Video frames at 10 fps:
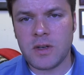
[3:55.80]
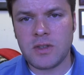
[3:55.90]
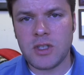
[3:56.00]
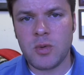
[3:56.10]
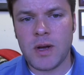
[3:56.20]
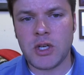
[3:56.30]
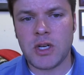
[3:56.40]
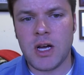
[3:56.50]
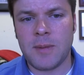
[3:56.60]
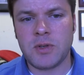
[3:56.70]

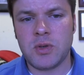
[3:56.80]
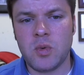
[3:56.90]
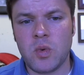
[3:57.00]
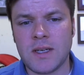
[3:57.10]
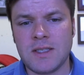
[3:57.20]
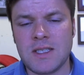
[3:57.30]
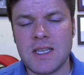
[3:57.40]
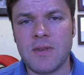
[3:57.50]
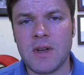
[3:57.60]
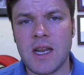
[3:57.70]
situation up to one
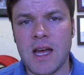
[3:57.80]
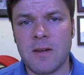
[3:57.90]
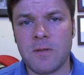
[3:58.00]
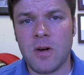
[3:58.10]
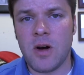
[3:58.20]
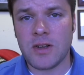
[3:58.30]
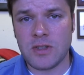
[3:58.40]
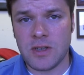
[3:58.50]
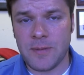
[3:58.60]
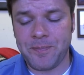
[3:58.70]
Stephen F.
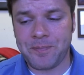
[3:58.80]
Austin.